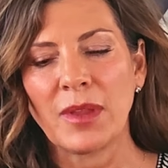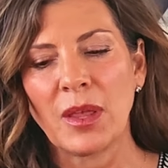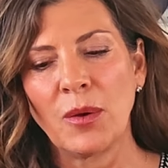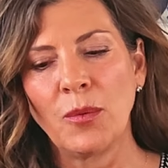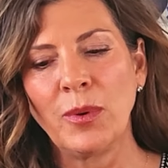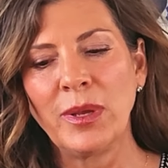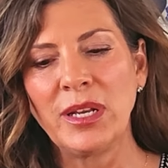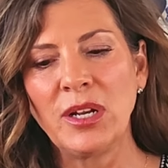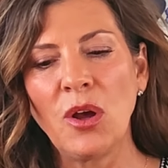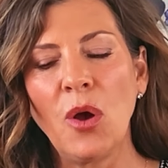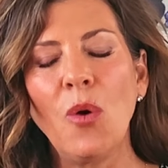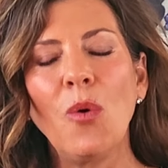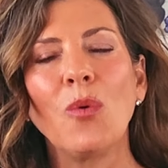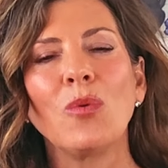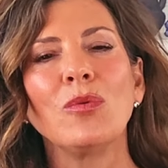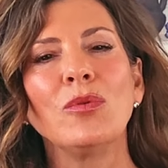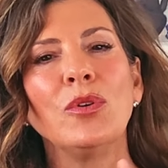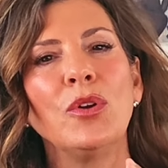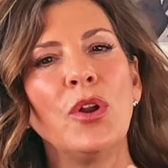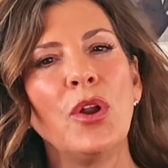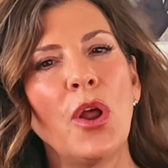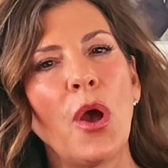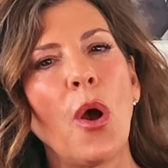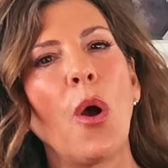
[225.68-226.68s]
We don't
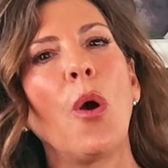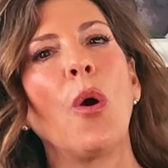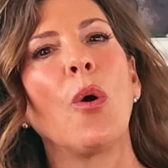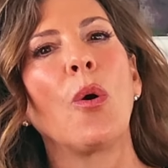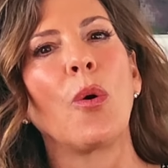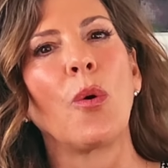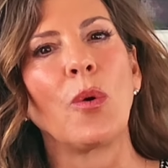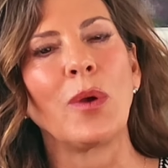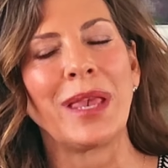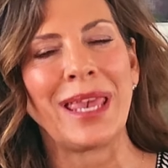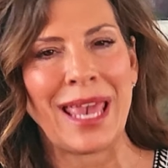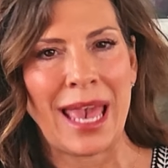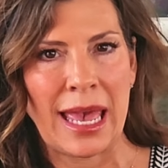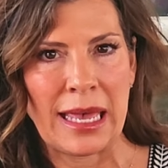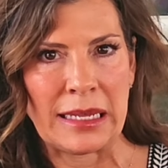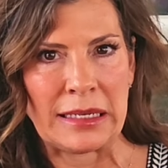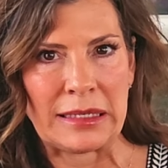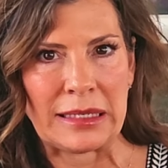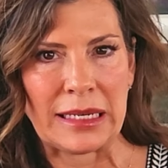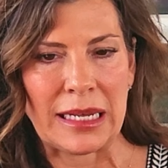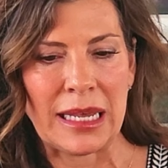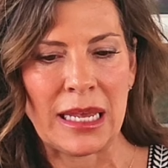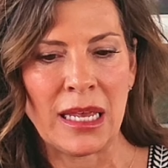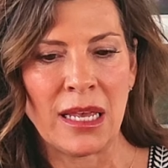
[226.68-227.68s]
know
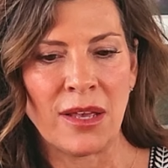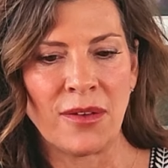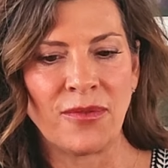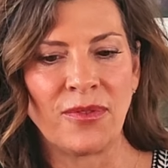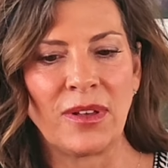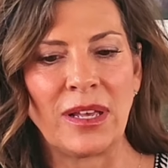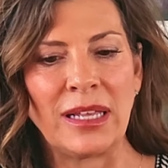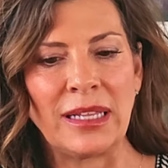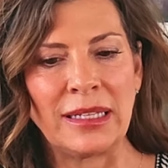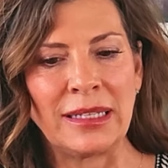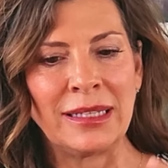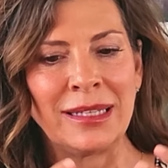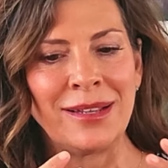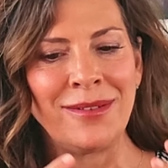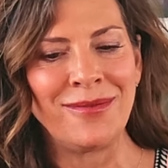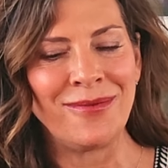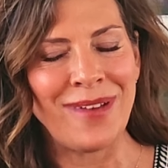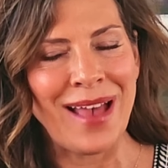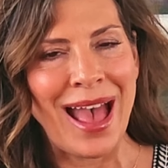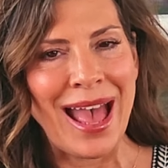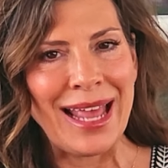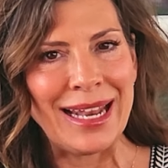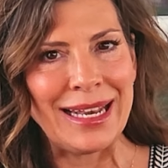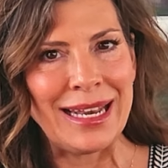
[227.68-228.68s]
yet if
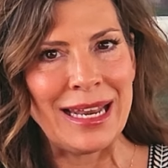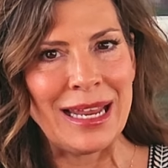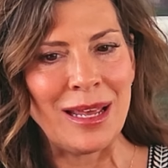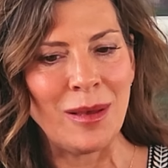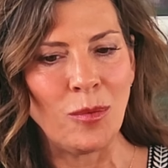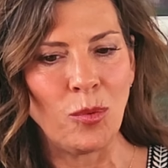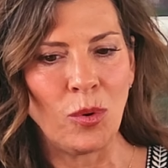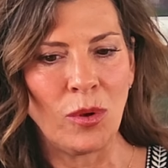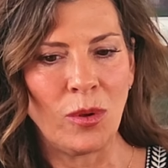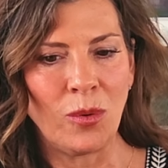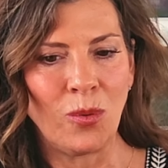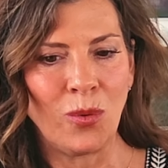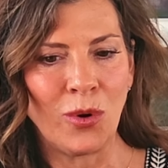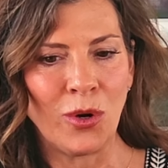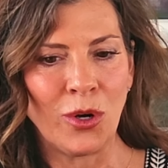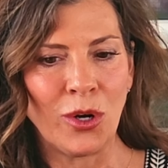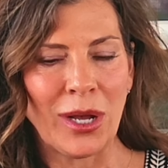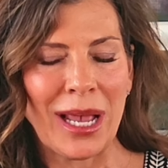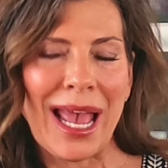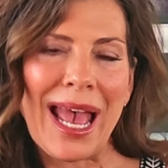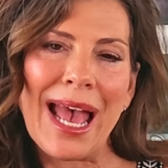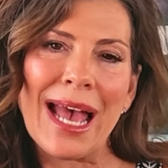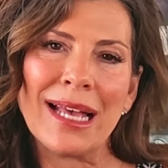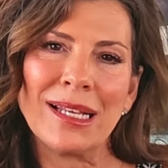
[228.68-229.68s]
Lenvatinib will
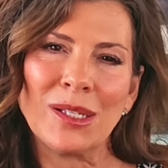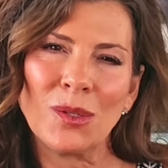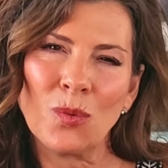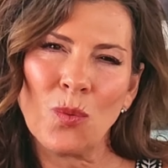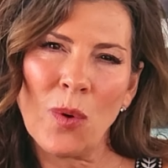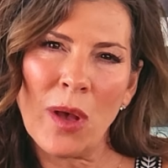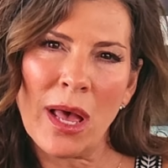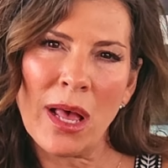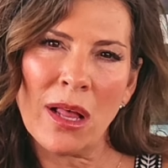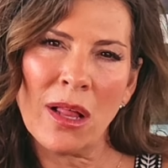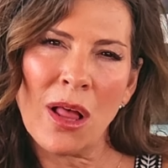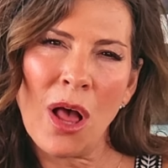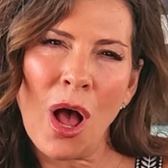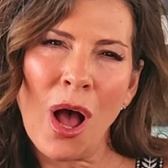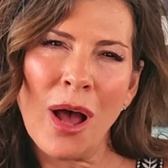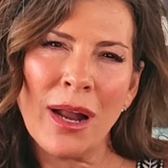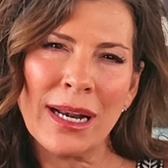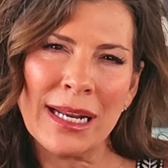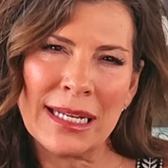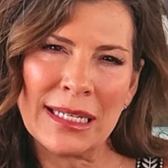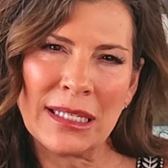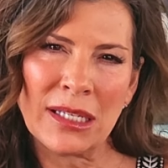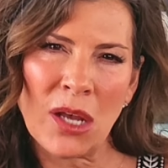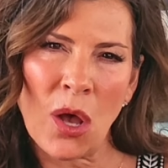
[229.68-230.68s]
work as well
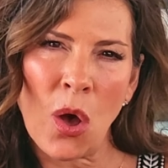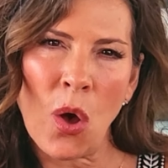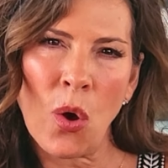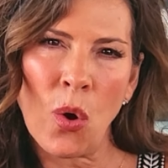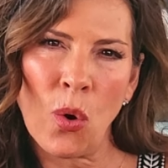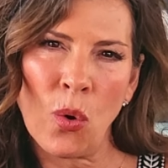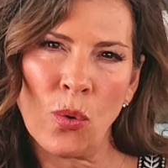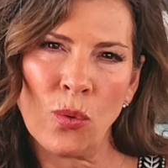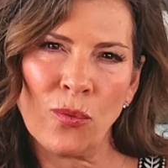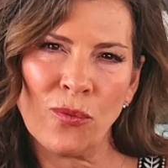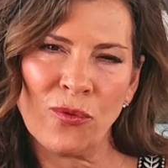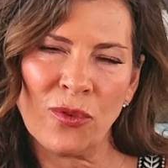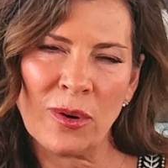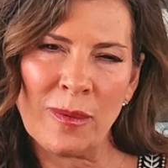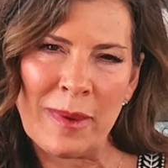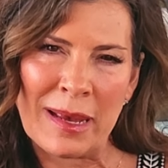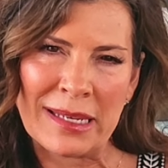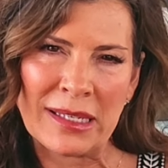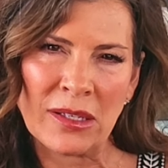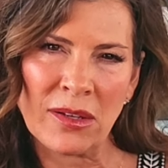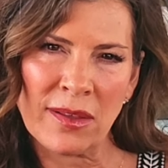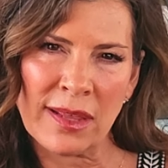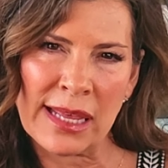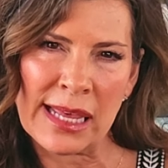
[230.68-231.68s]
on its own for
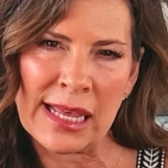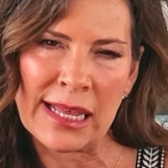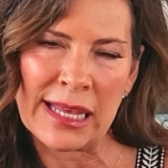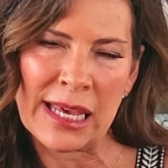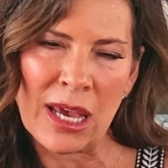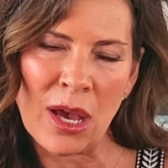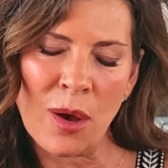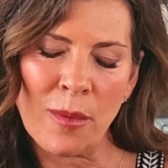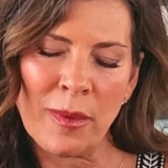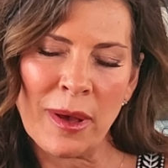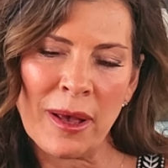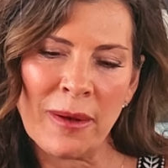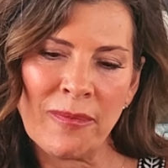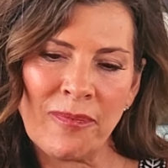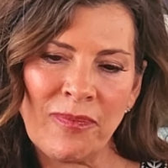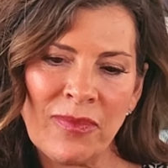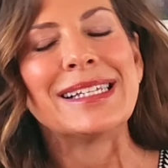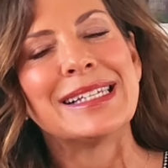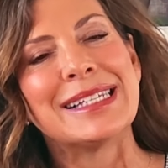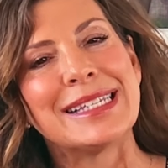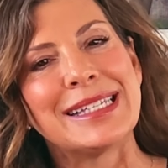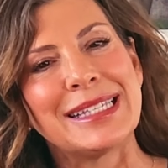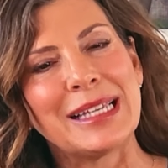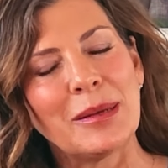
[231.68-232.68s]
mesothelioma.
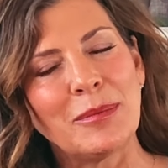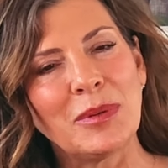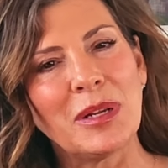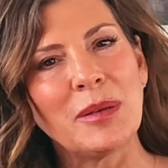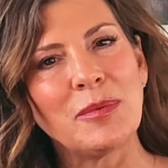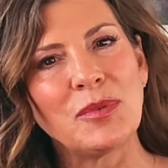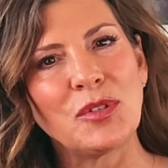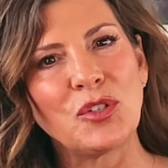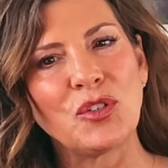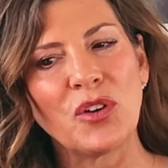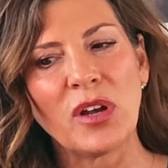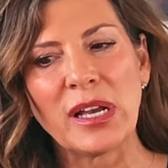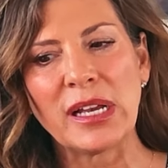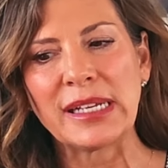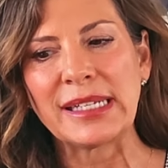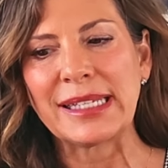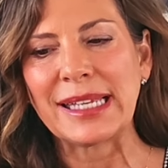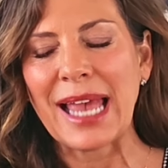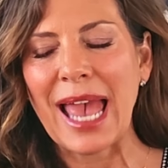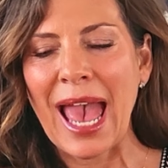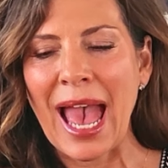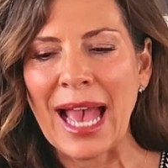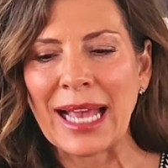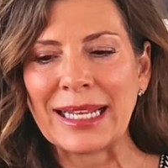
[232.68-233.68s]
Sometimes
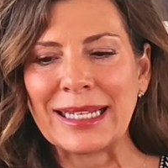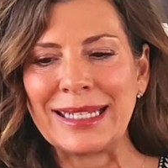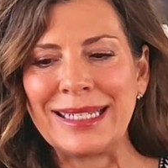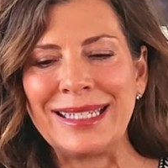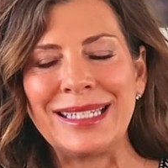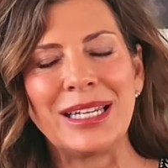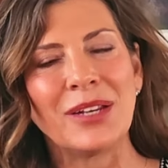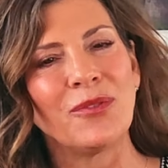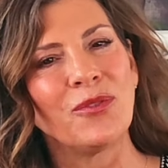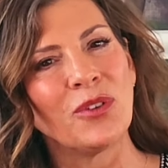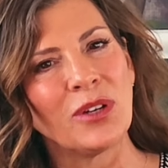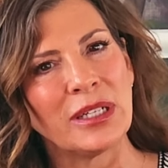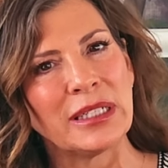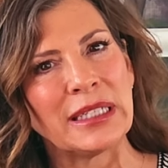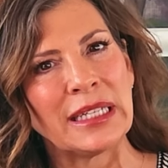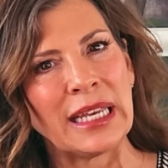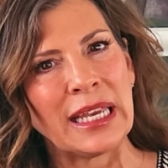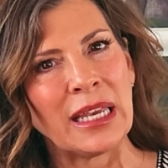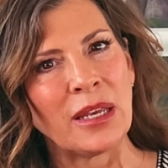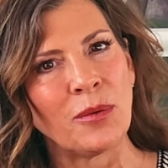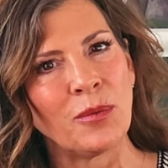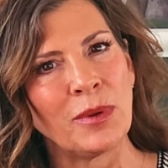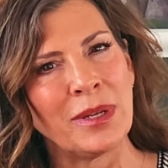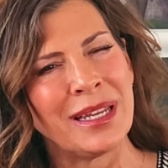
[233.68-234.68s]
drugs act
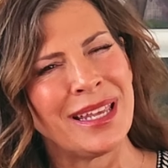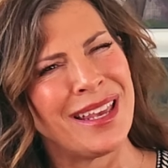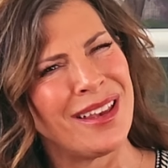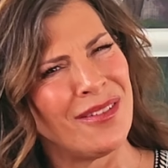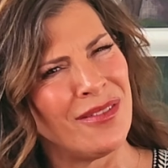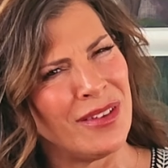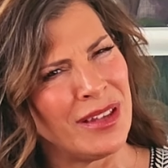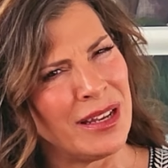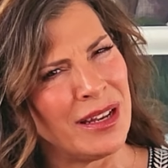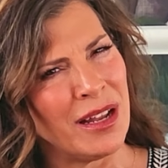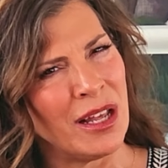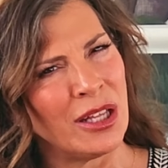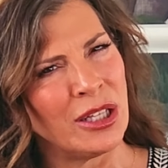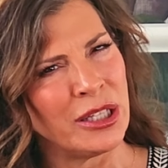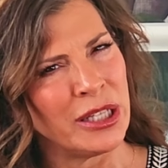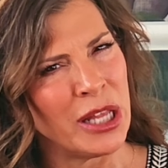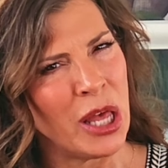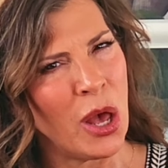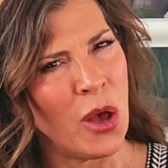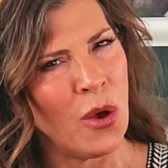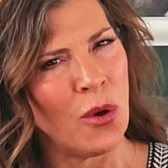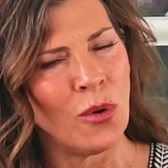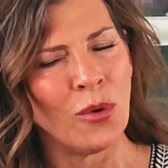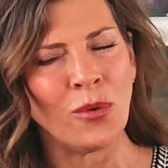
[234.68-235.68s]
differently when given
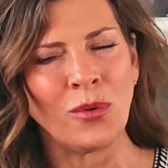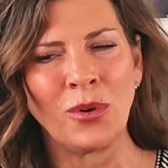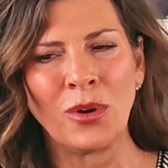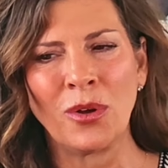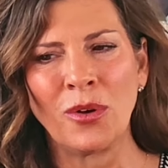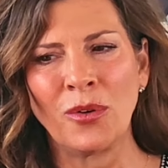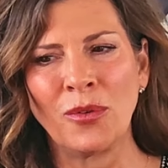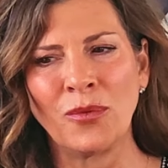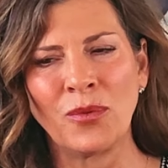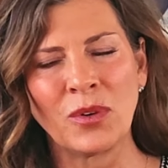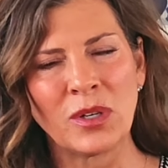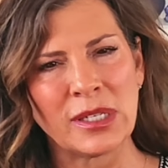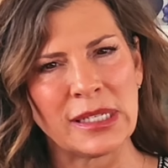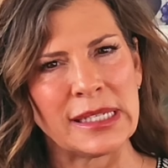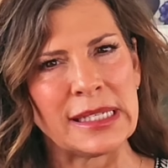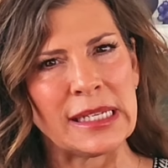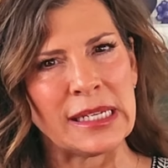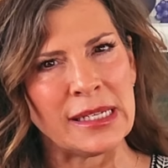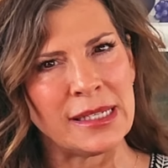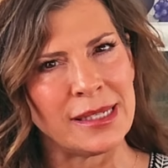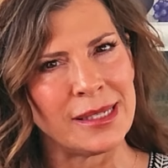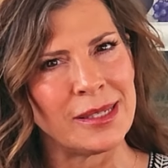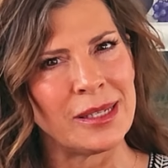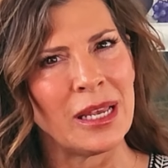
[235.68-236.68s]
alone
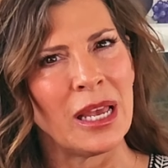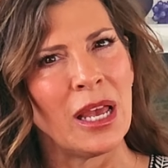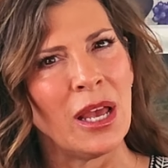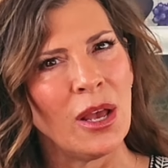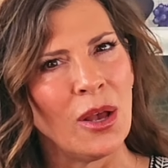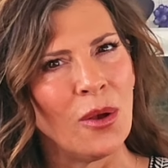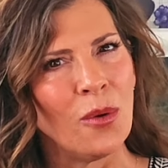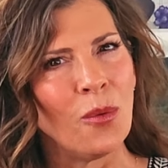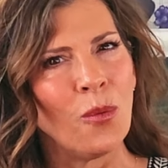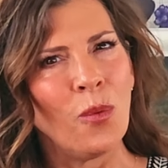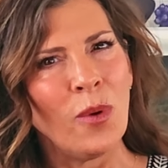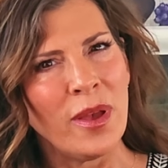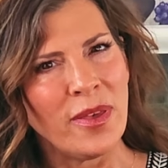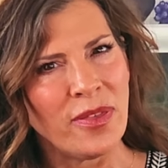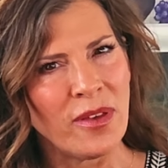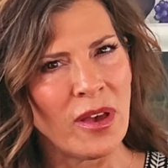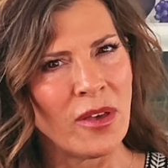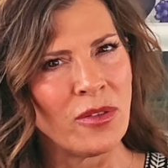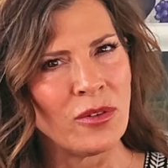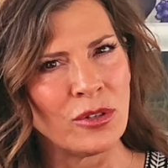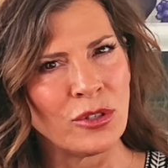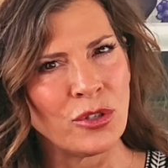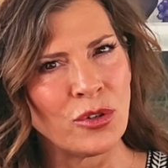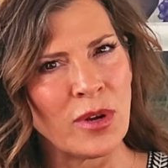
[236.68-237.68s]
versus with
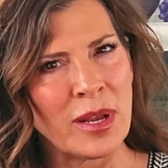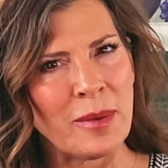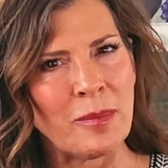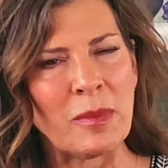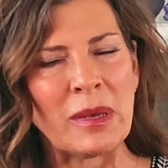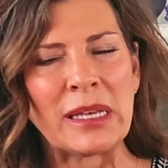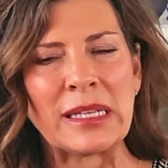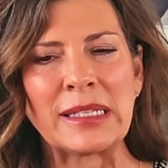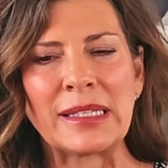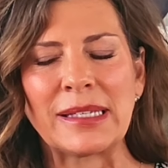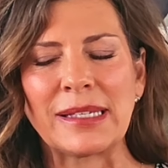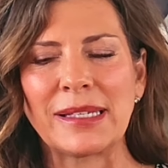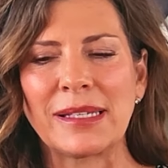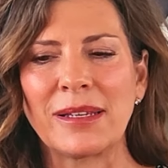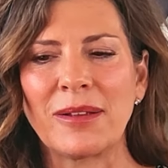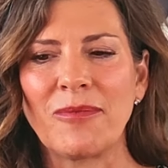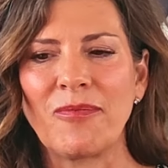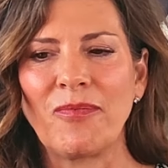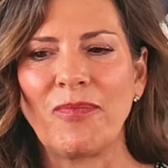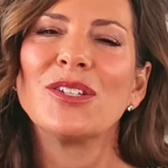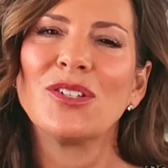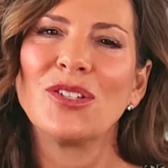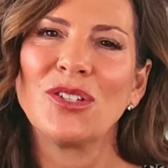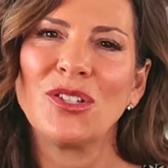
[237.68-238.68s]
other treatments.
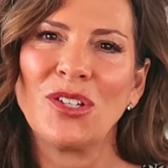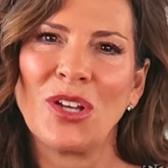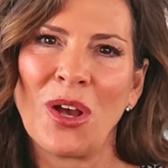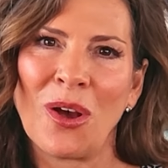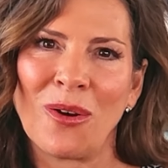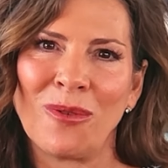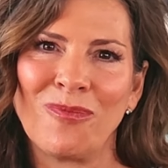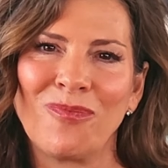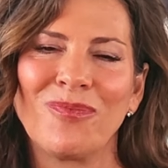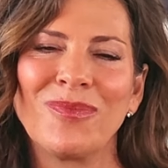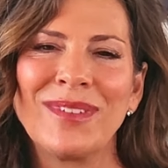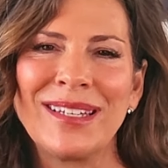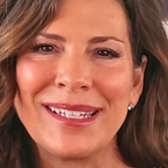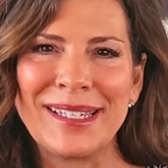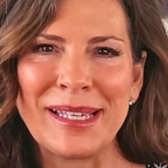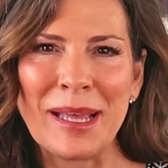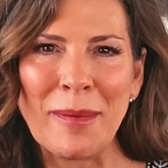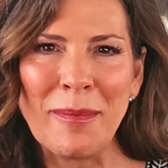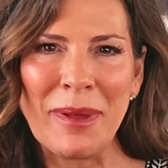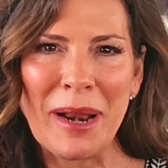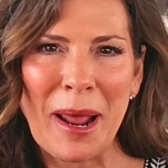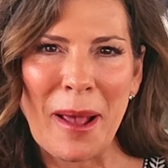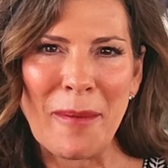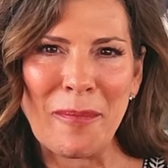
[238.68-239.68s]
So, to
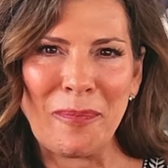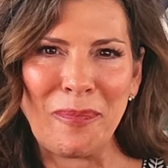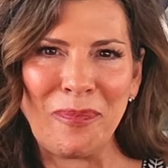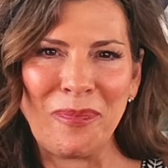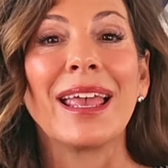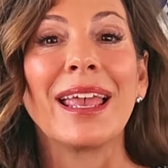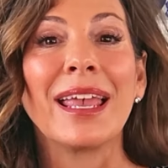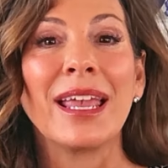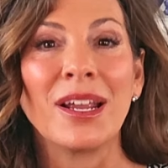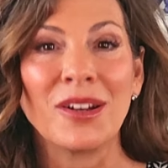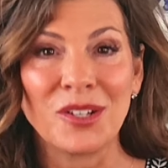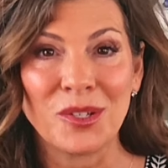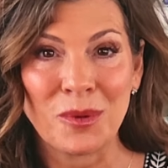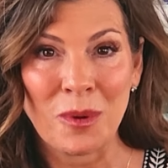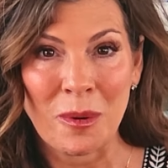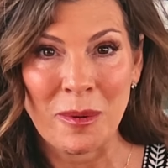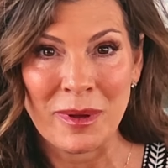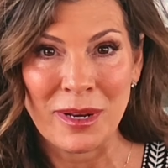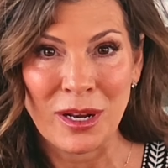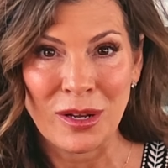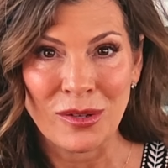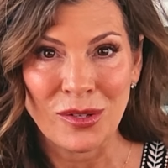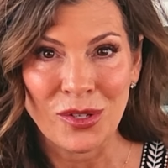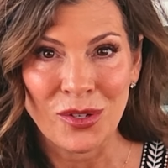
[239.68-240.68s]
sum it up, here's what
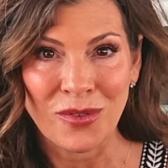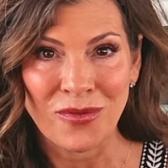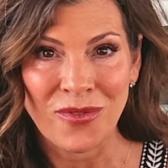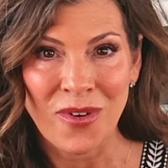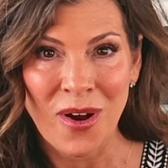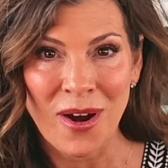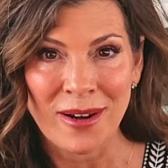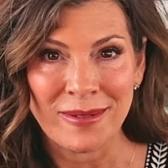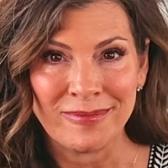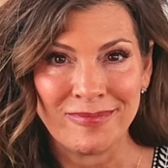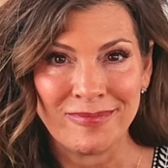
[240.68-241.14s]
we know so far.